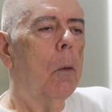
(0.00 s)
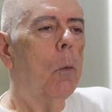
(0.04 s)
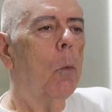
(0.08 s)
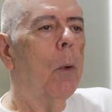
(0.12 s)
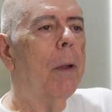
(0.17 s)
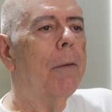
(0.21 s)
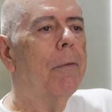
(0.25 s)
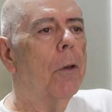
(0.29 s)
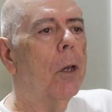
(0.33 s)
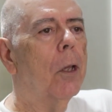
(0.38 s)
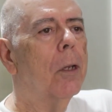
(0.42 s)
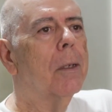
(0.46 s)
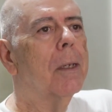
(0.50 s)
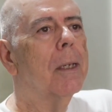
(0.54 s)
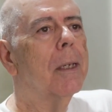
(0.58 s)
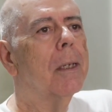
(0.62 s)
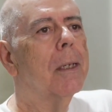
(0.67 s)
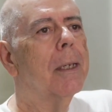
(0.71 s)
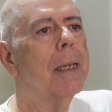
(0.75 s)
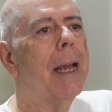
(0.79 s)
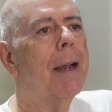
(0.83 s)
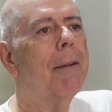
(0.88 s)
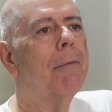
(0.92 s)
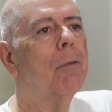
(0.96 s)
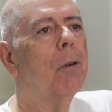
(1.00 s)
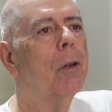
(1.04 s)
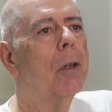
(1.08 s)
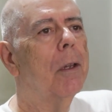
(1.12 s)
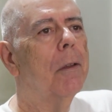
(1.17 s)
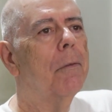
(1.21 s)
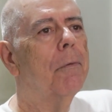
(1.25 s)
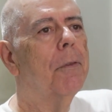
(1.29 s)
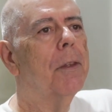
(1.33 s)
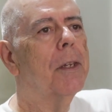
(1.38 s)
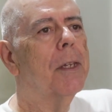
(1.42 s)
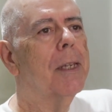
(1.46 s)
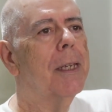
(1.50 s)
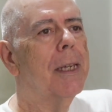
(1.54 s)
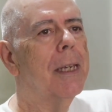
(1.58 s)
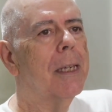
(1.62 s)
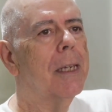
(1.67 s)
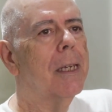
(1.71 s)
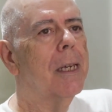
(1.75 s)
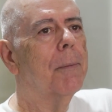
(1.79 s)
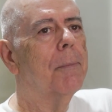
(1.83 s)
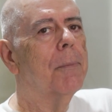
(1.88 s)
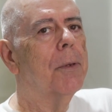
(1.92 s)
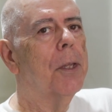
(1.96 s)
We've looked at several of the
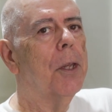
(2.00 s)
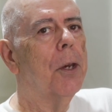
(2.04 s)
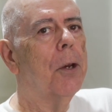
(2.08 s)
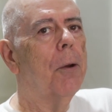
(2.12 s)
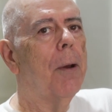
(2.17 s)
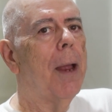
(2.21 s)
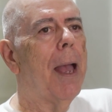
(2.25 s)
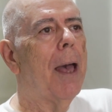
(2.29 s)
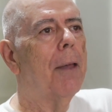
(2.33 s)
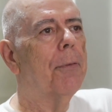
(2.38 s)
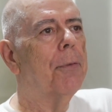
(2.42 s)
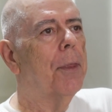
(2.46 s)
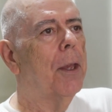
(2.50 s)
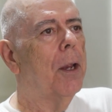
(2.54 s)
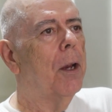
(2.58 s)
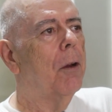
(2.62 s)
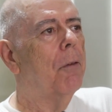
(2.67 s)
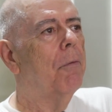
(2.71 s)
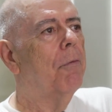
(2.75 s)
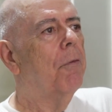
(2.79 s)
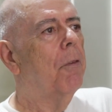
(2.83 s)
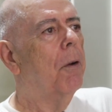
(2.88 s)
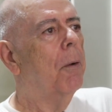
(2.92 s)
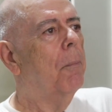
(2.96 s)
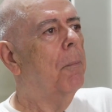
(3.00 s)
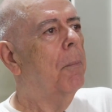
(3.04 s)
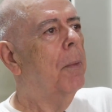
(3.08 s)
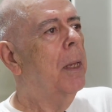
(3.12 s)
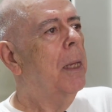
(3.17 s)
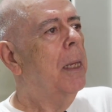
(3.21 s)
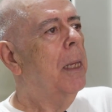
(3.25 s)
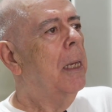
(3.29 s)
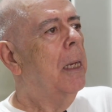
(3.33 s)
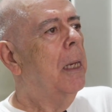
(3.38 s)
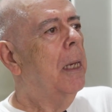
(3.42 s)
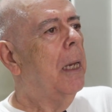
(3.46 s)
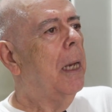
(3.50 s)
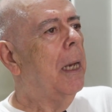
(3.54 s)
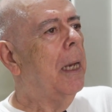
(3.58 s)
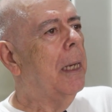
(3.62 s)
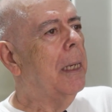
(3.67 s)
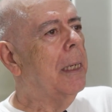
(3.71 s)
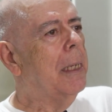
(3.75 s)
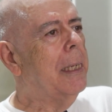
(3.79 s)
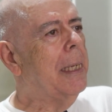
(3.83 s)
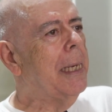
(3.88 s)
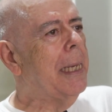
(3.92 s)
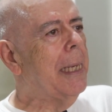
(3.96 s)
systems that are out there, from
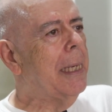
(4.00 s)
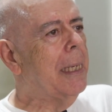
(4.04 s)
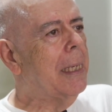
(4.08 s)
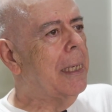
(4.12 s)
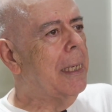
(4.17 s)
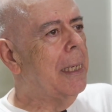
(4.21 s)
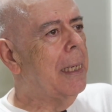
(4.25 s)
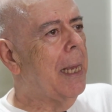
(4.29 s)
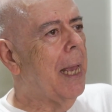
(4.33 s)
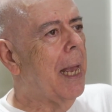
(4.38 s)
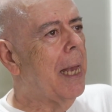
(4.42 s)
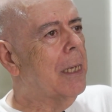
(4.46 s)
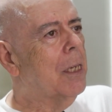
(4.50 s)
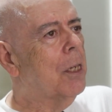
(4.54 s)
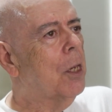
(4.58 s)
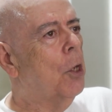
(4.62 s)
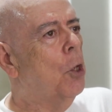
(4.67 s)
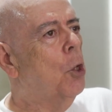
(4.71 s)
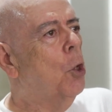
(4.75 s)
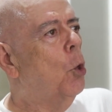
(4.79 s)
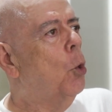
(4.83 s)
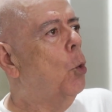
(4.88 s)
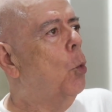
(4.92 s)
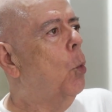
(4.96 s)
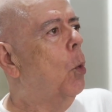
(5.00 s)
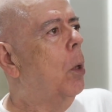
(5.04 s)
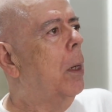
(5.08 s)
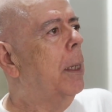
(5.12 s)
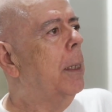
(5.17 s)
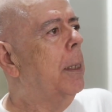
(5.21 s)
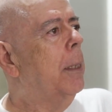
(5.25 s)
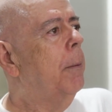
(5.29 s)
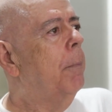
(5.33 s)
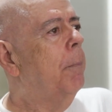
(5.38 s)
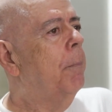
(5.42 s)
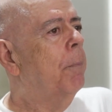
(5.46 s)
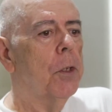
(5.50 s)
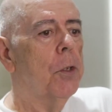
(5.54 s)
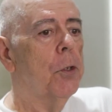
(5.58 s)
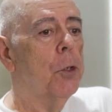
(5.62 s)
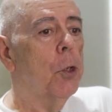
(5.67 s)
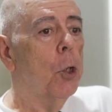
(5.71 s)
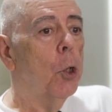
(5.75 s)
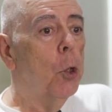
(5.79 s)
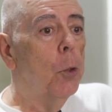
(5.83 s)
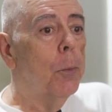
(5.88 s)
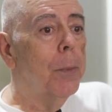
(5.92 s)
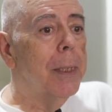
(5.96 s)
Deity has a new one,
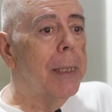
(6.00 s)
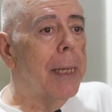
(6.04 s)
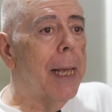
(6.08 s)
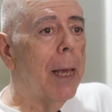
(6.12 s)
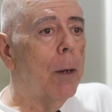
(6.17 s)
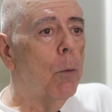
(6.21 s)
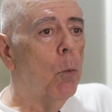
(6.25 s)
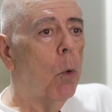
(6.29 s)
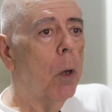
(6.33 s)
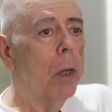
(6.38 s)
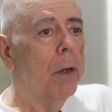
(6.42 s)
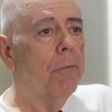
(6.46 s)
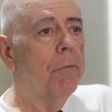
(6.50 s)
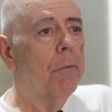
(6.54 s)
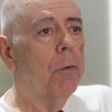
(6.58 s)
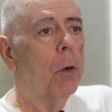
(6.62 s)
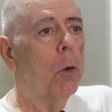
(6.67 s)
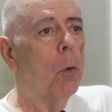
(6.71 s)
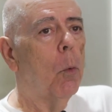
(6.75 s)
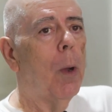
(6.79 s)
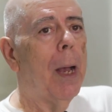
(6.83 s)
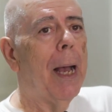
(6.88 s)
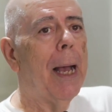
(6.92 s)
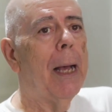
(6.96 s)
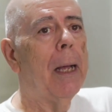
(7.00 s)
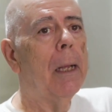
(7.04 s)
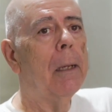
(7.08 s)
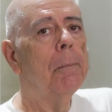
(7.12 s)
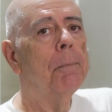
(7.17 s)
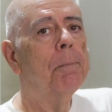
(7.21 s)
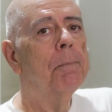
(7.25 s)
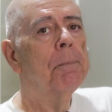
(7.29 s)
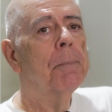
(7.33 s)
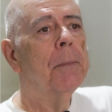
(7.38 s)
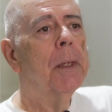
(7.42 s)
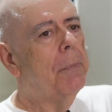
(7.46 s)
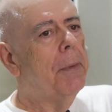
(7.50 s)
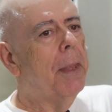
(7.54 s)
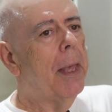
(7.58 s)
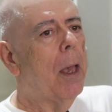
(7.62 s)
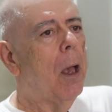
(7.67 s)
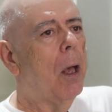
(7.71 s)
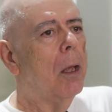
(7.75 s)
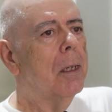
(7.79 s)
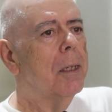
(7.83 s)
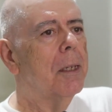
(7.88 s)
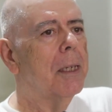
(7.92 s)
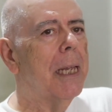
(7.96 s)
Zoom has had one for a while. They
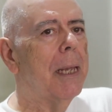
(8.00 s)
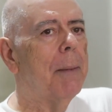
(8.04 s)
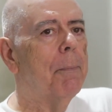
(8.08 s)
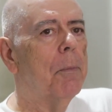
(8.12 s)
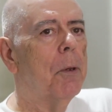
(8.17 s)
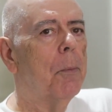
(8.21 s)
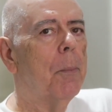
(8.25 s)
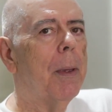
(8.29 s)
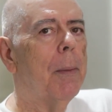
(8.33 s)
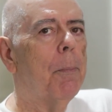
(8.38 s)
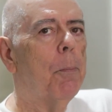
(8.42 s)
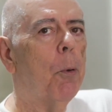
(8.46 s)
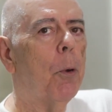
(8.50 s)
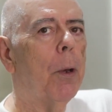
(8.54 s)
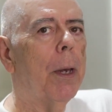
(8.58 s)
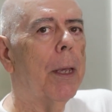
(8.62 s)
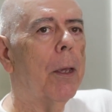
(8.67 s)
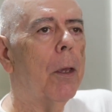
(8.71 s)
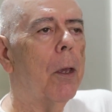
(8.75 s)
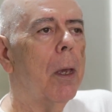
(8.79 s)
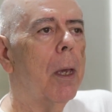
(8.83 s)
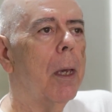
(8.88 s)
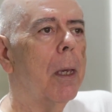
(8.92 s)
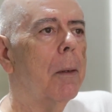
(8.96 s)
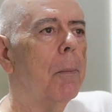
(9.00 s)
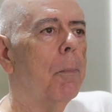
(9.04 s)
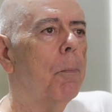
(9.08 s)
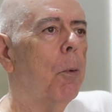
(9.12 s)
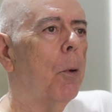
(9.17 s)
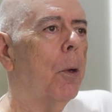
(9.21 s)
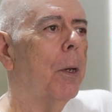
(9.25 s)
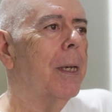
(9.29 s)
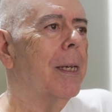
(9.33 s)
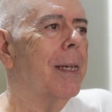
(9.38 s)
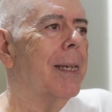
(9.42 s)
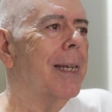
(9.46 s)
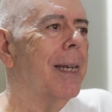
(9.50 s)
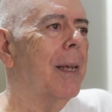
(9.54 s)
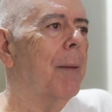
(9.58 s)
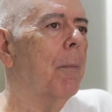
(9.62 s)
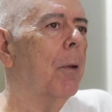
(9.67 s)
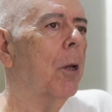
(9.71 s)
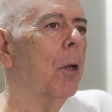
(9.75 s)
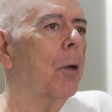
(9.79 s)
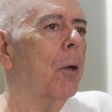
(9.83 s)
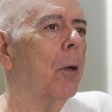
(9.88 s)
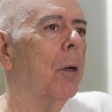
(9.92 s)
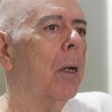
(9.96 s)
all seem to be pretty good, pretty
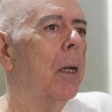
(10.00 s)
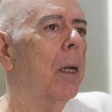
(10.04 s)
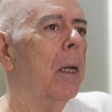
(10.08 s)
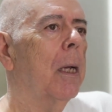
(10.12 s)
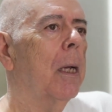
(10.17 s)
similar,